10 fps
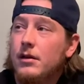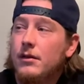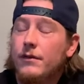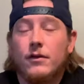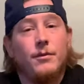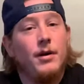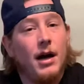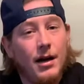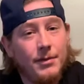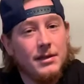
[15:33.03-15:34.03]
for a
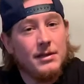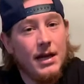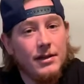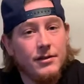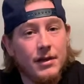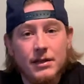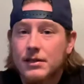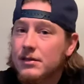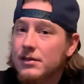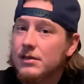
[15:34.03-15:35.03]
pop and a statue, that
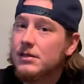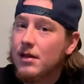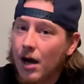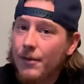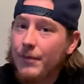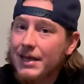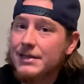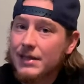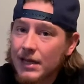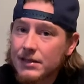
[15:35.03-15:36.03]
does not make
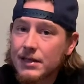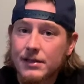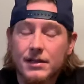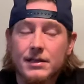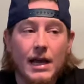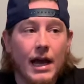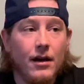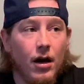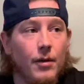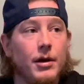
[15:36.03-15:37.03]
sense. That doesn't add
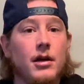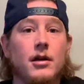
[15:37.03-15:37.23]
up.